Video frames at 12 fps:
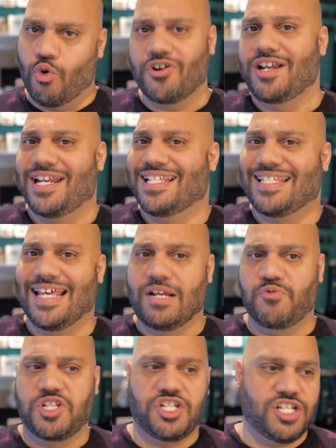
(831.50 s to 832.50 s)
ordered it, it said it
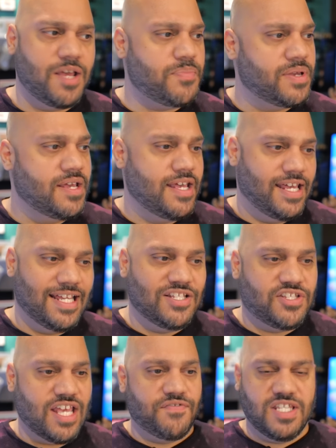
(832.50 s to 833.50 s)
would ship in
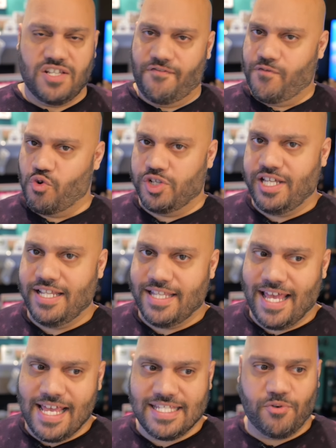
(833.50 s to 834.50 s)
7 to 14
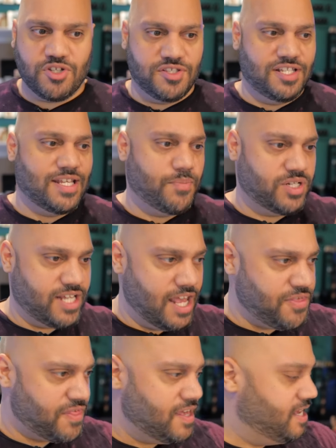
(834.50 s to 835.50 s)
days. That was on December
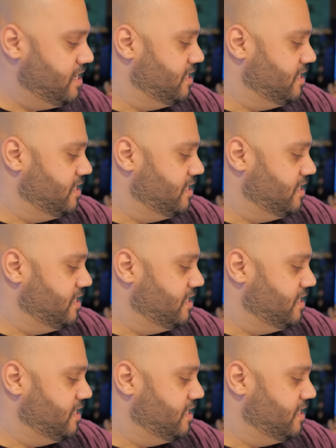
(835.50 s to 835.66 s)
10th.